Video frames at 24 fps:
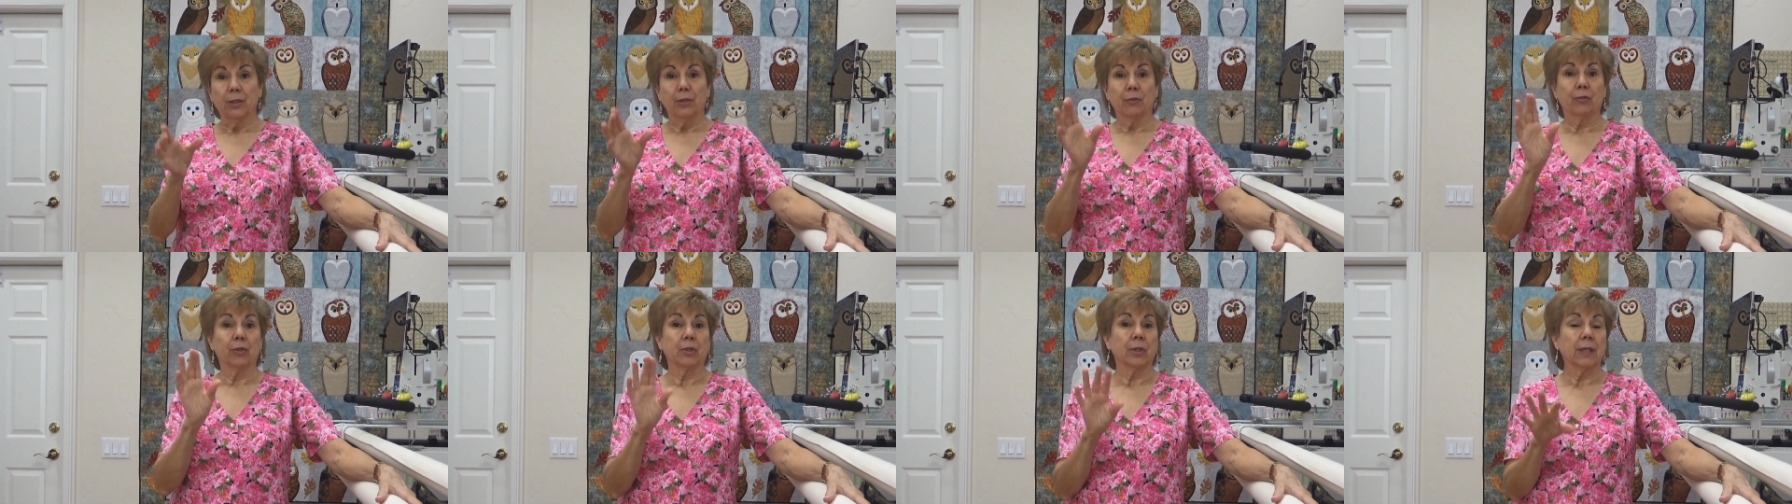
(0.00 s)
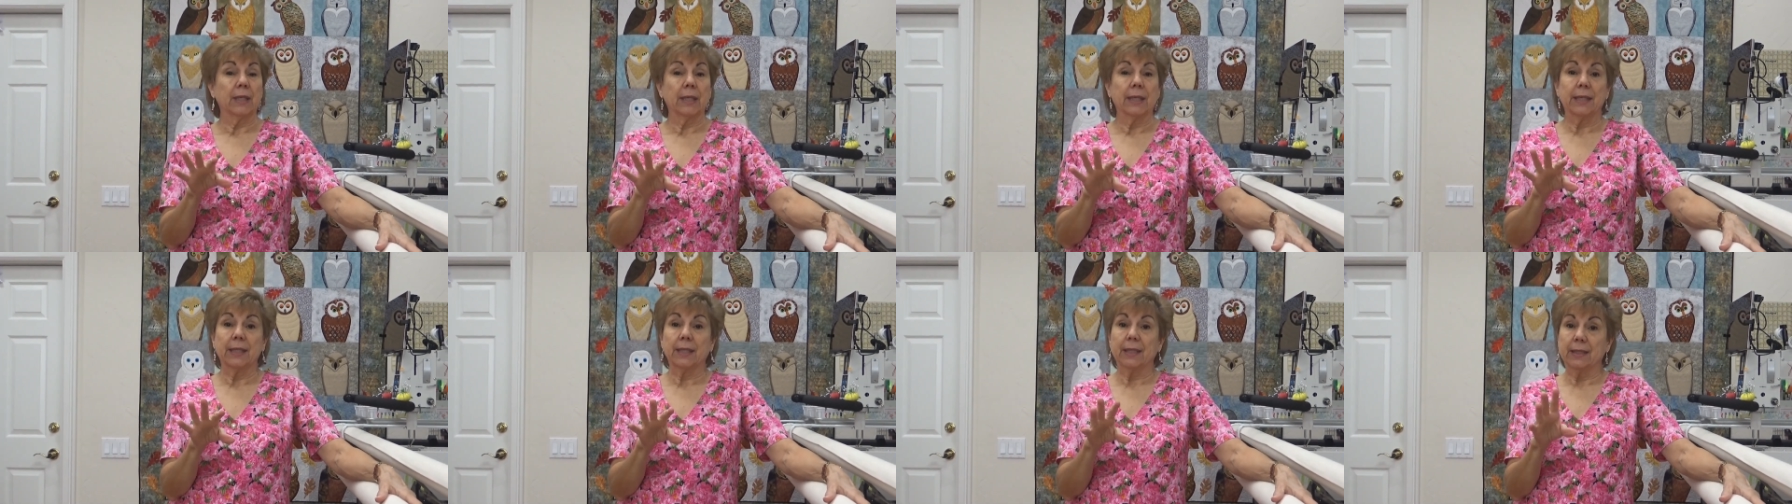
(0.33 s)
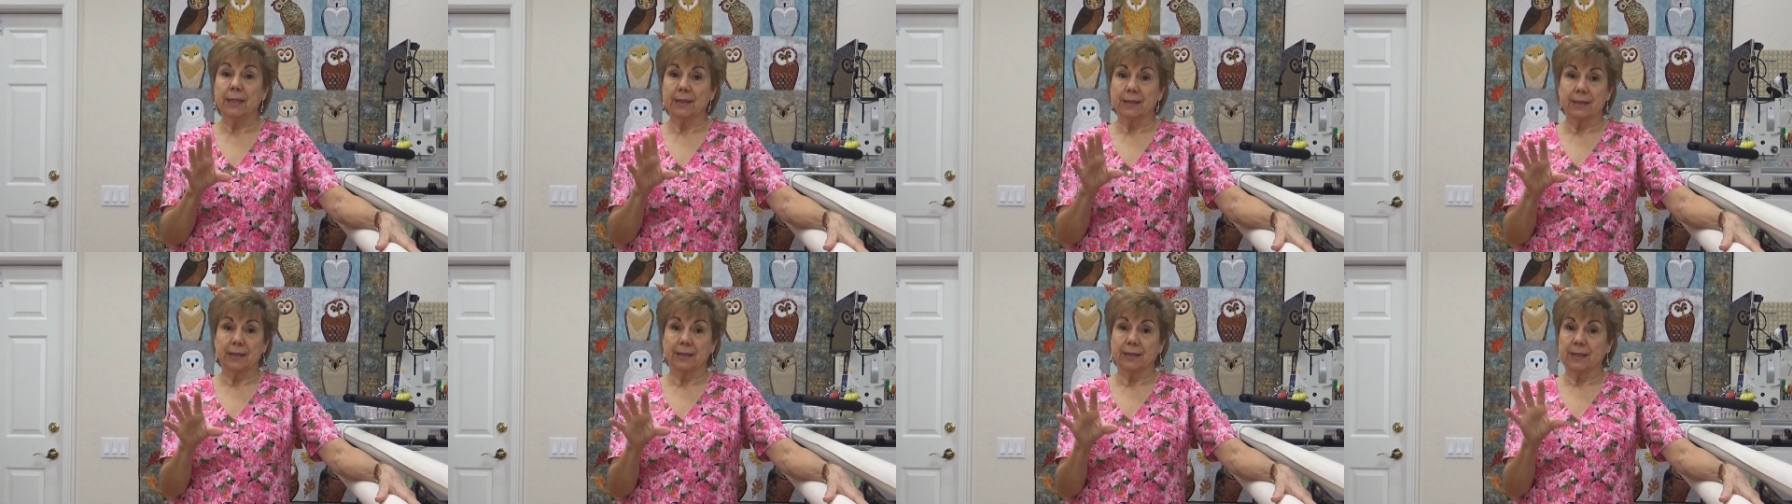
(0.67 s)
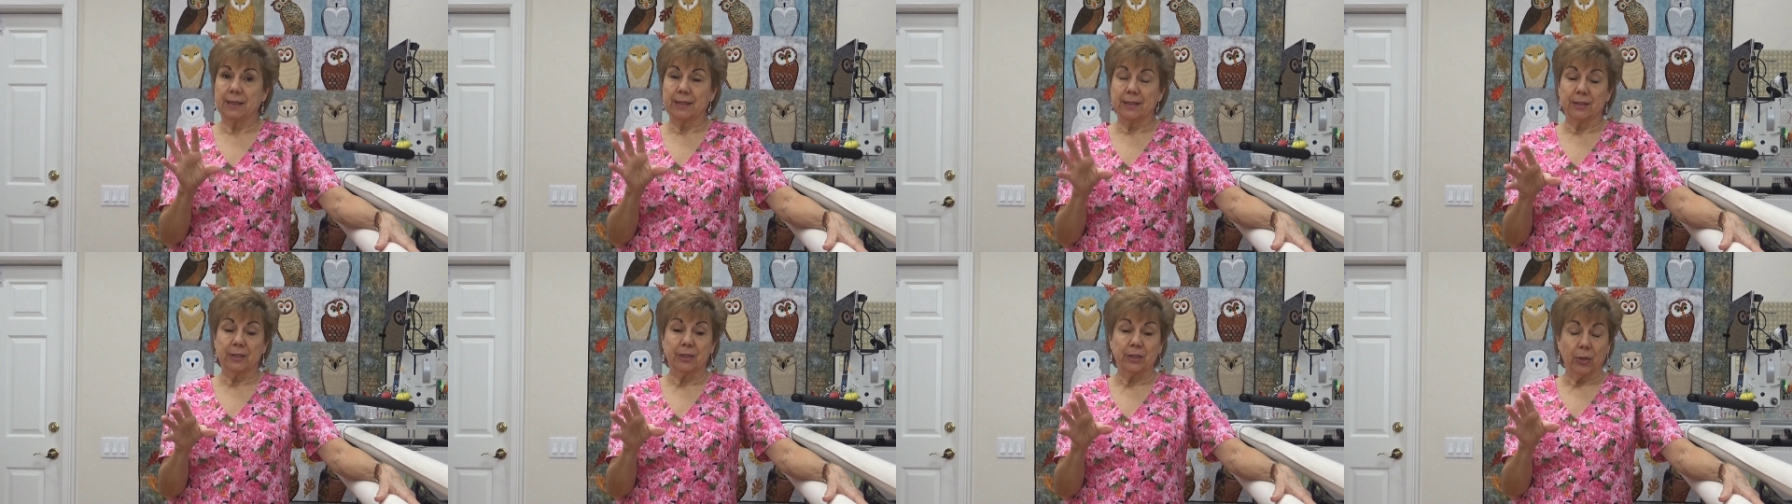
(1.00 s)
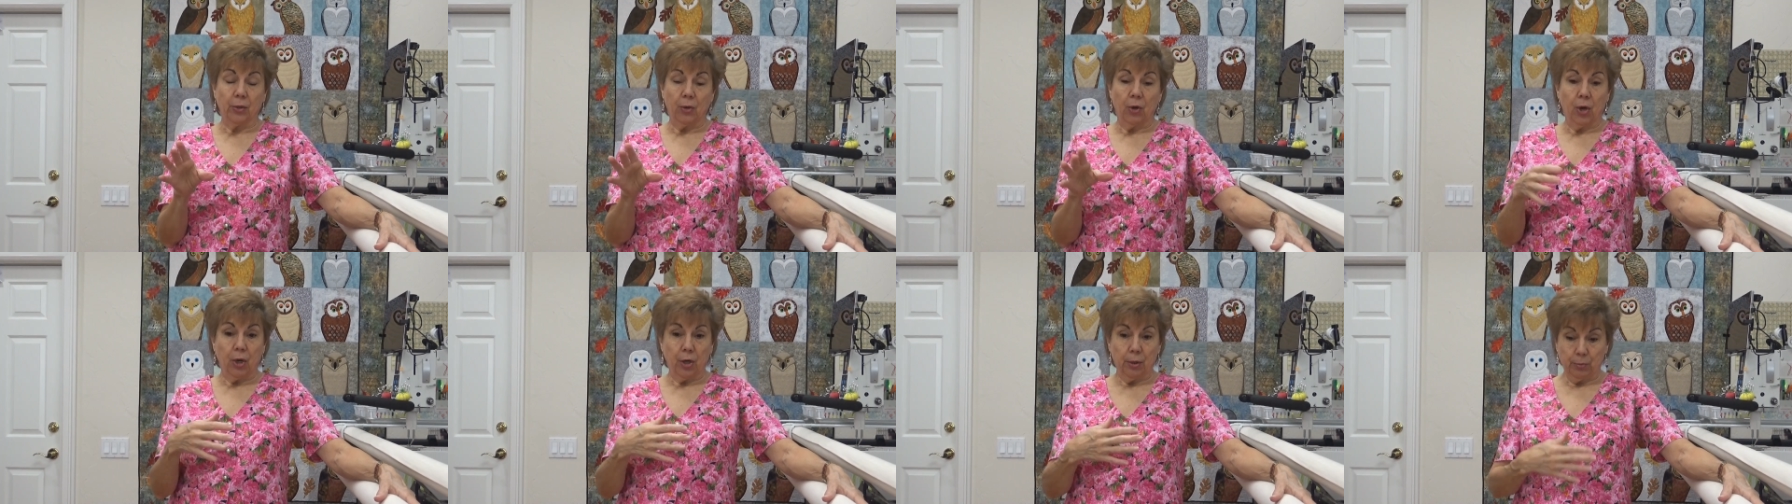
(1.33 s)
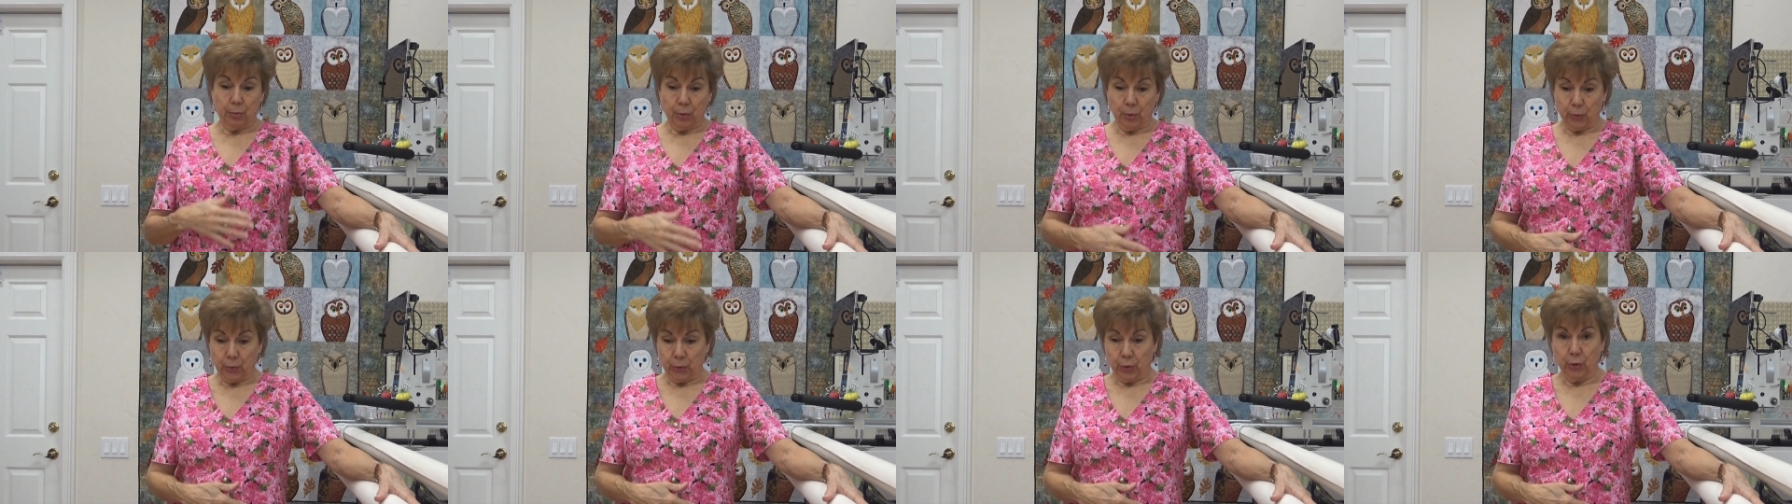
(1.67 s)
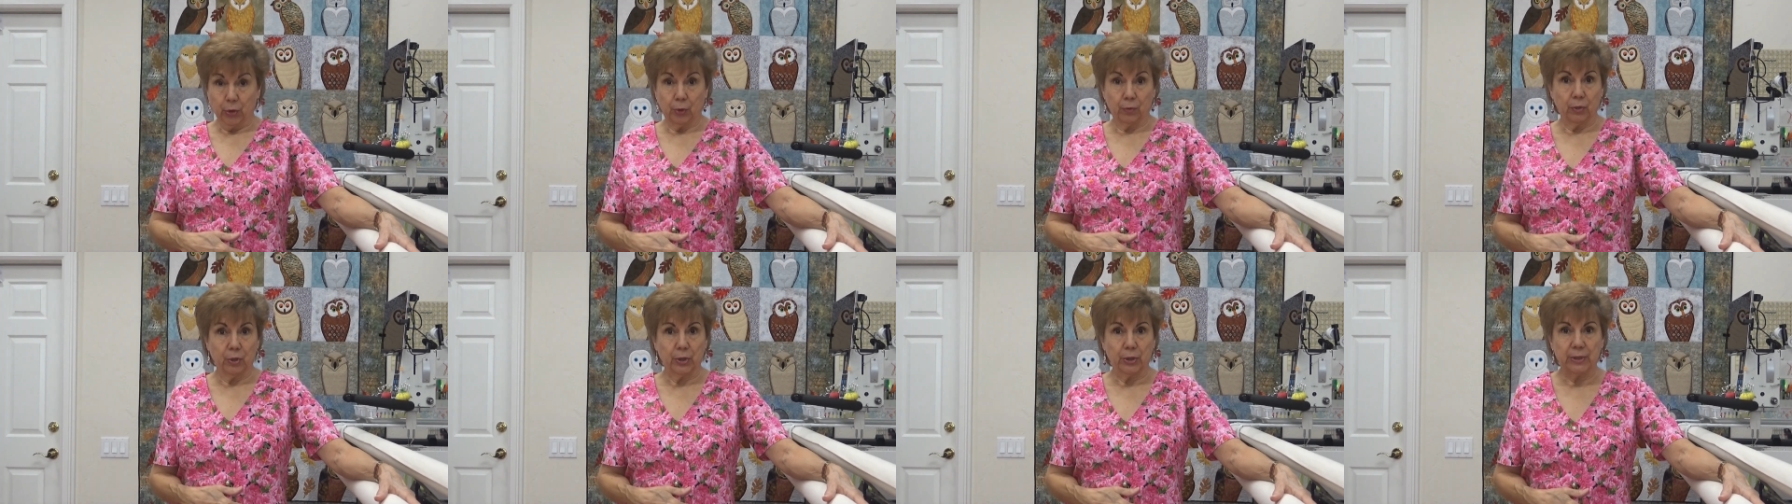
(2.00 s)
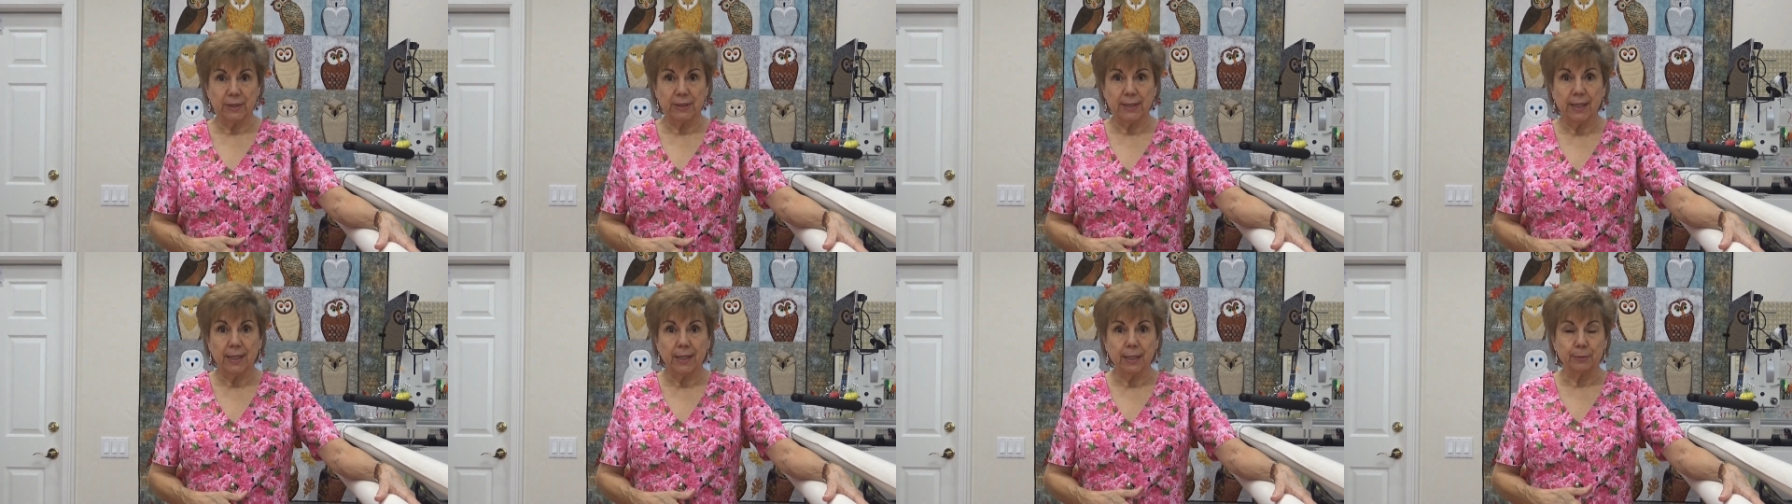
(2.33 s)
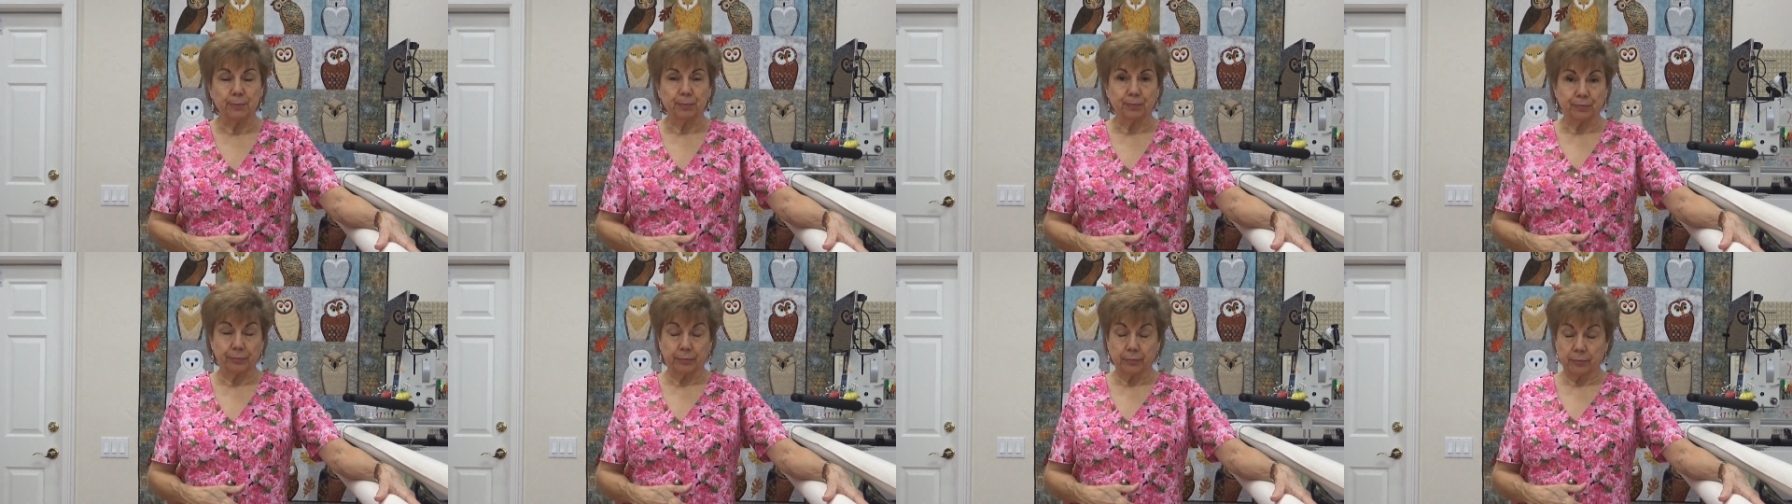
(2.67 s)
For the lady that's, that's so heartbroken over her son.